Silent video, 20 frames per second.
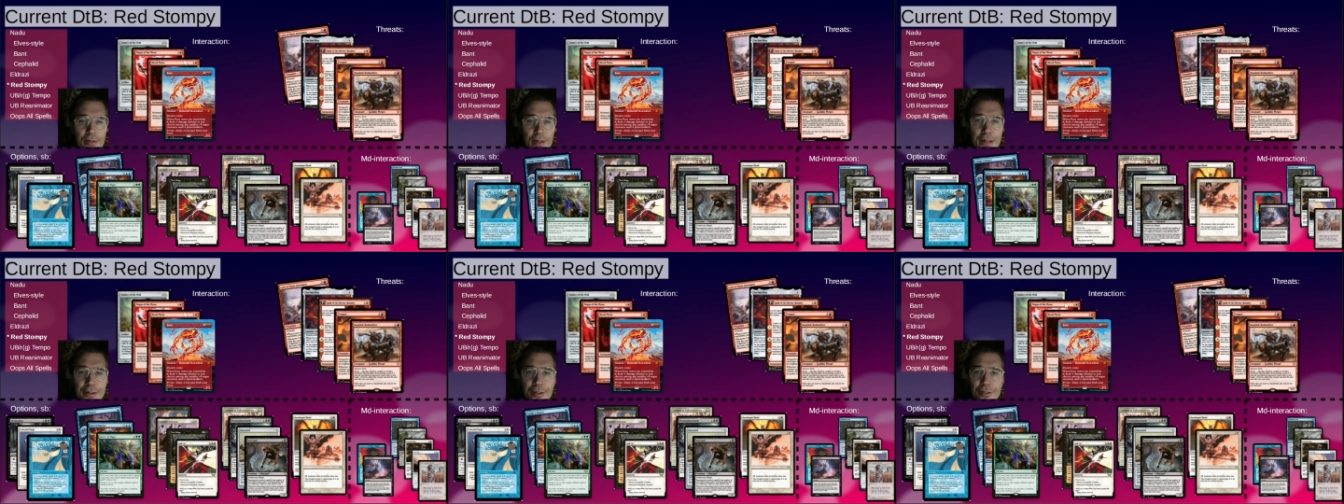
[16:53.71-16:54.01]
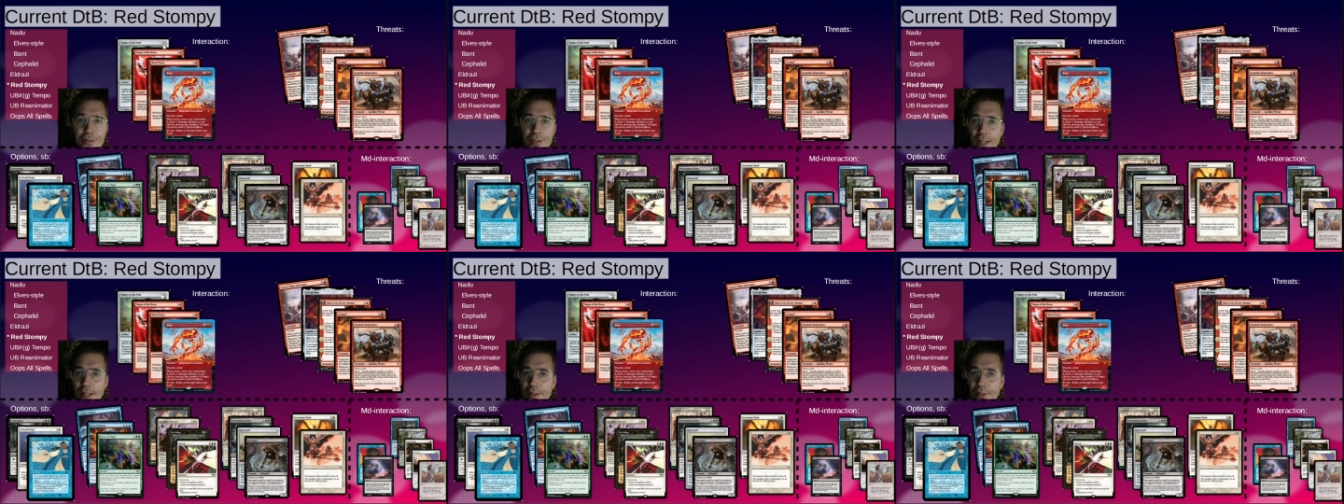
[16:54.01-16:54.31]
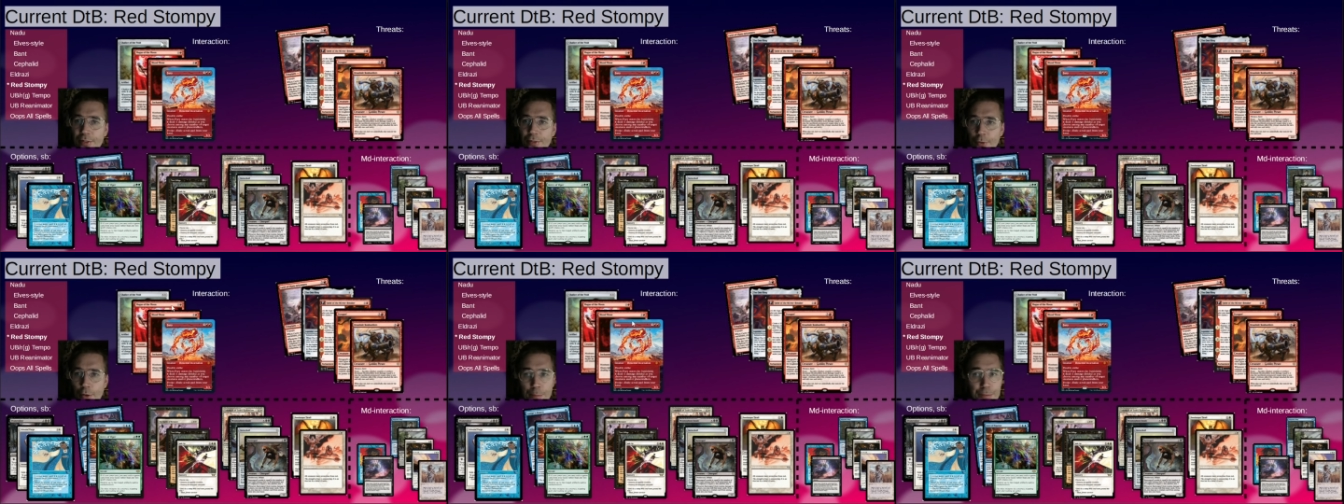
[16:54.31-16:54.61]
and the
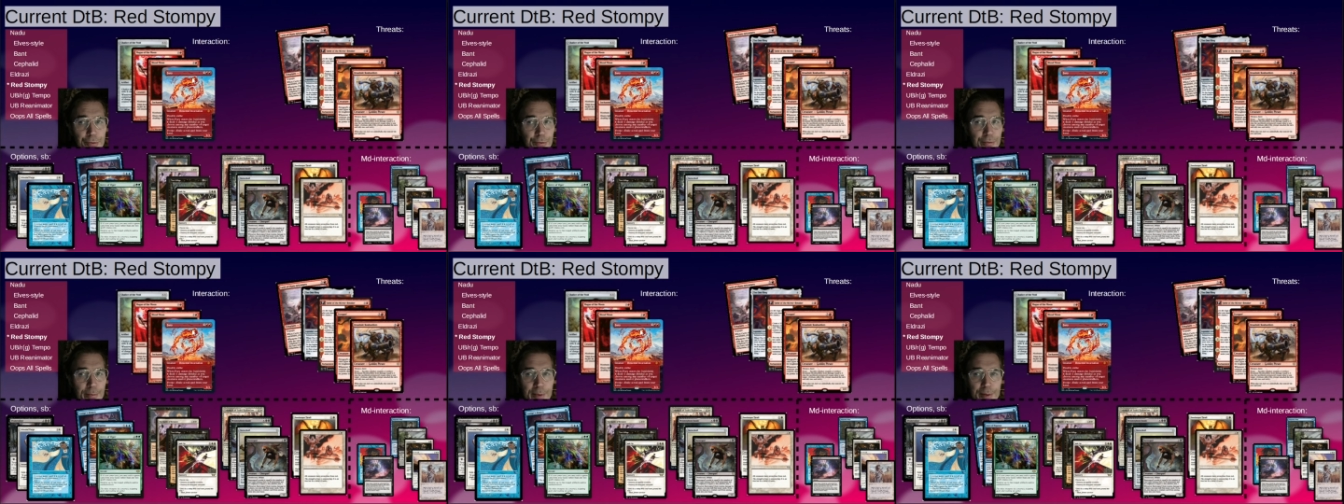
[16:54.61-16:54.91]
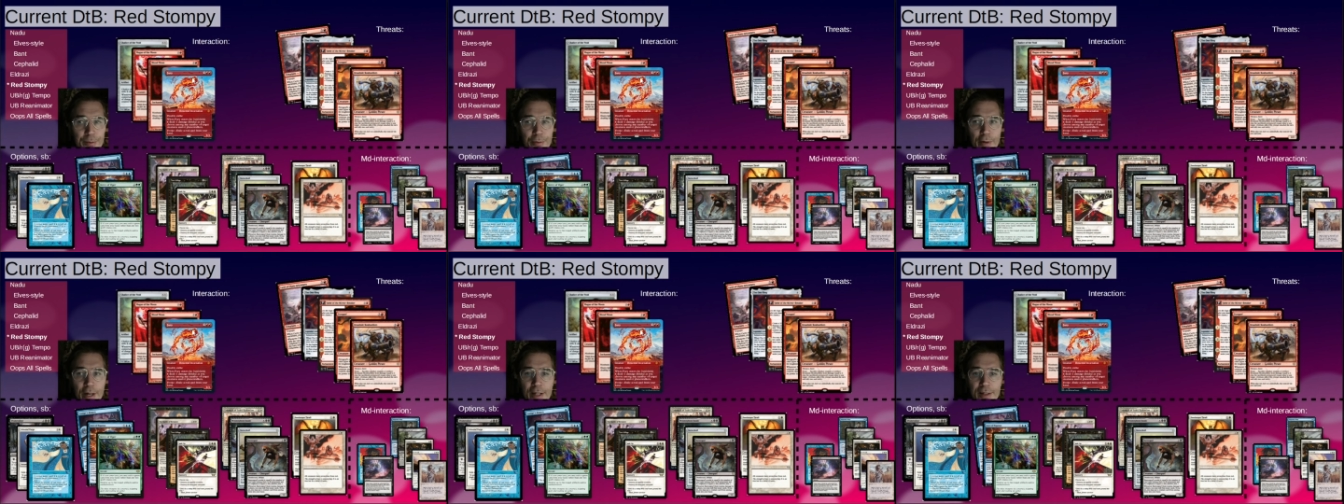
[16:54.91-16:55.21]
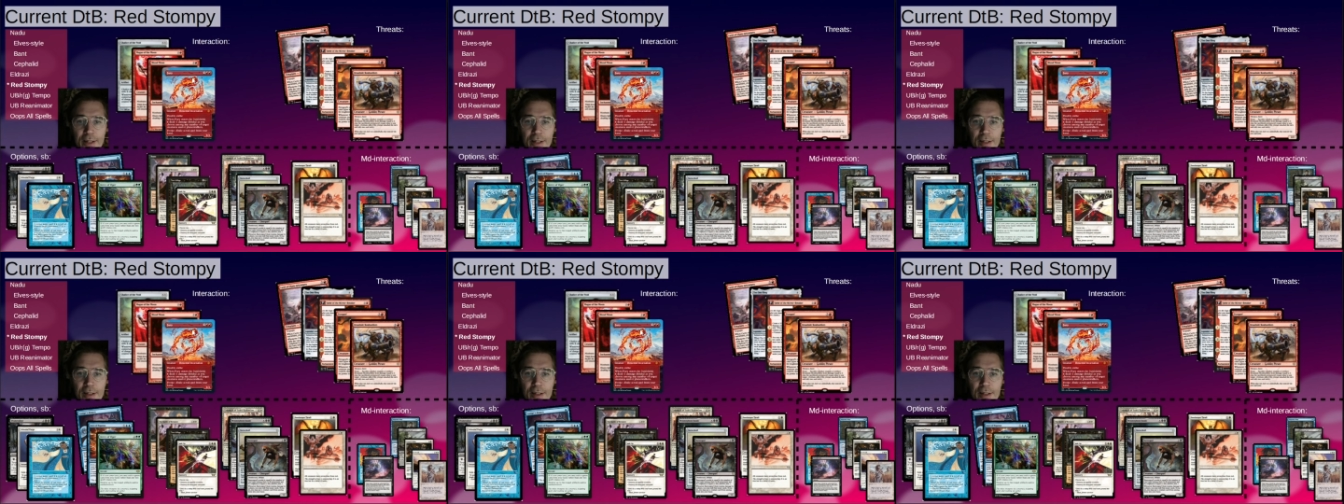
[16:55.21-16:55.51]
Chalice stops you from
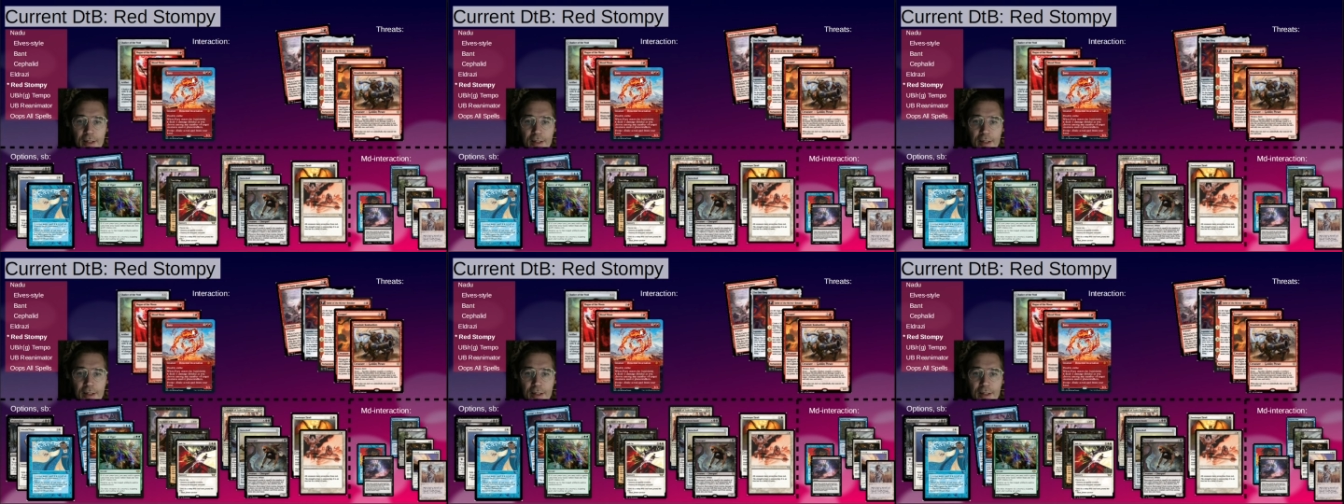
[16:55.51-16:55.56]
interacting.